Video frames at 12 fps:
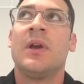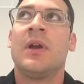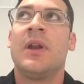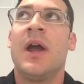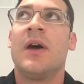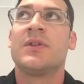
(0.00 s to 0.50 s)

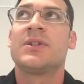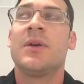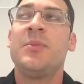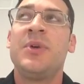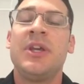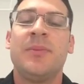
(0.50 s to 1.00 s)
Now,
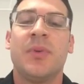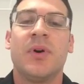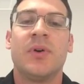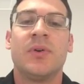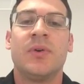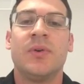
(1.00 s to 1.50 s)
some
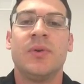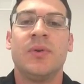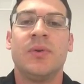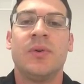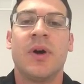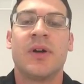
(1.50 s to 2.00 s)
people
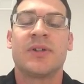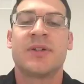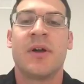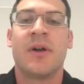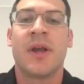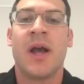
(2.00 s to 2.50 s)
who are
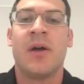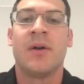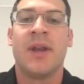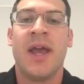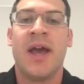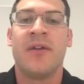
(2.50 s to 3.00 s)
starting out
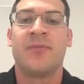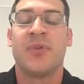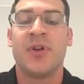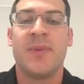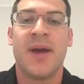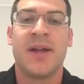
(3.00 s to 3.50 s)
and have
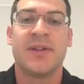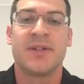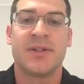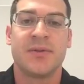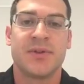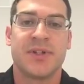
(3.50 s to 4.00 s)
pretty bad
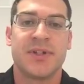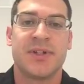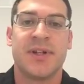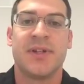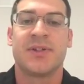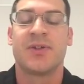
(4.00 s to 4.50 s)
insulin
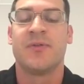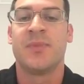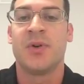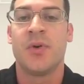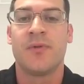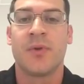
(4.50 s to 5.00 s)
resistance or have
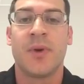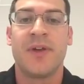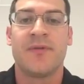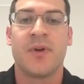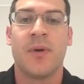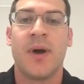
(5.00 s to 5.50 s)
been
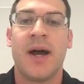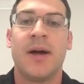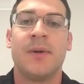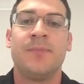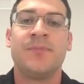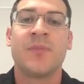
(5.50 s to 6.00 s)
overweight for a
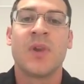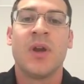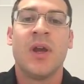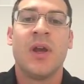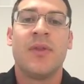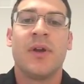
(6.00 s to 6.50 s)
while,
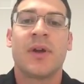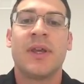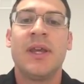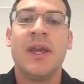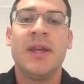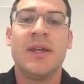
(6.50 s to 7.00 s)
their
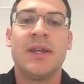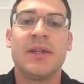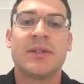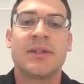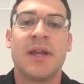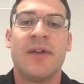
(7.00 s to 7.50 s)

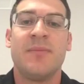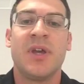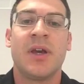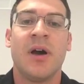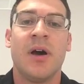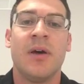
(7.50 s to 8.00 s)
kidneys have
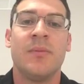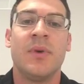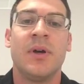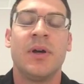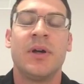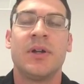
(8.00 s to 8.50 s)

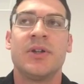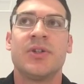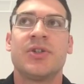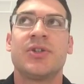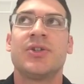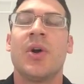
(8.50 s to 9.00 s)
become
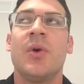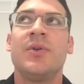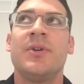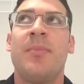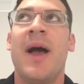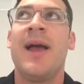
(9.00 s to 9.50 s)
so
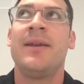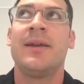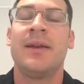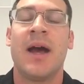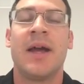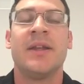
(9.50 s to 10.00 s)

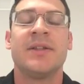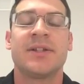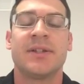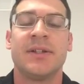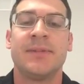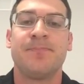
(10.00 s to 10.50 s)
dependent on
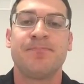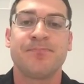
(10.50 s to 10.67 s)
insulin